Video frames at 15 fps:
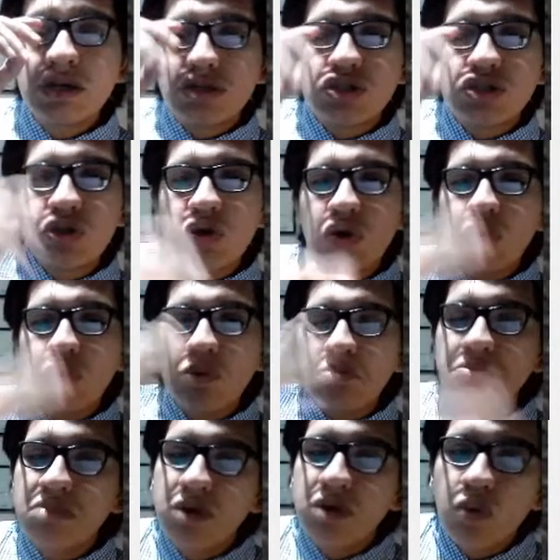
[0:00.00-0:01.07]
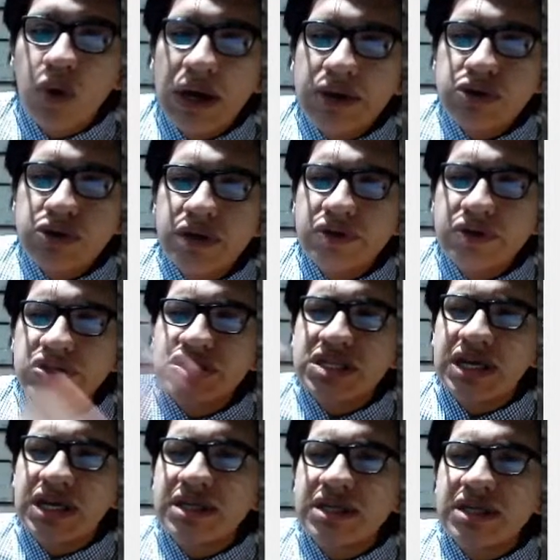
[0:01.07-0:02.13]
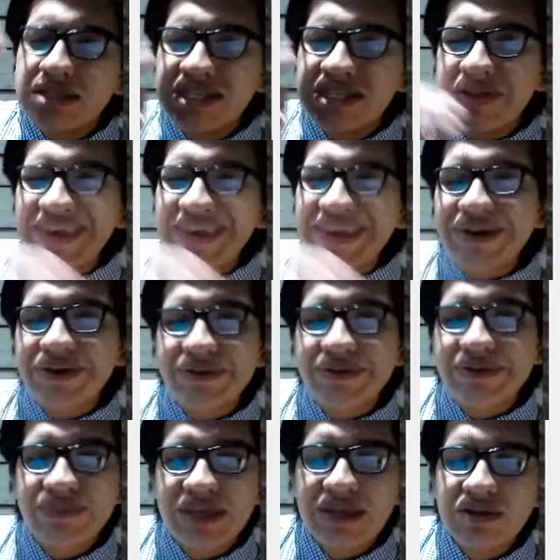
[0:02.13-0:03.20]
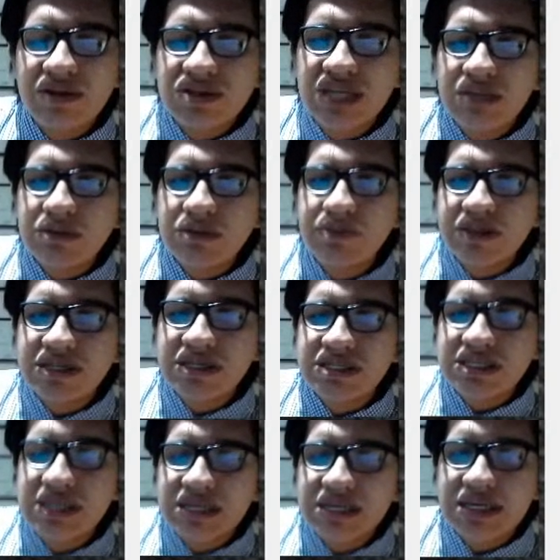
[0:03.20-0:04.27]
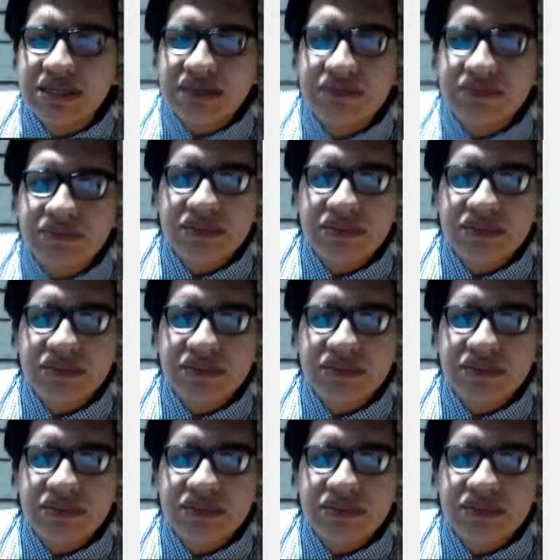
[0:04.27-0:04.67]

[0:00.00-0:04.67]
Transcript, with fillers: So, what do you understand till here? Can you tell me, please, uh,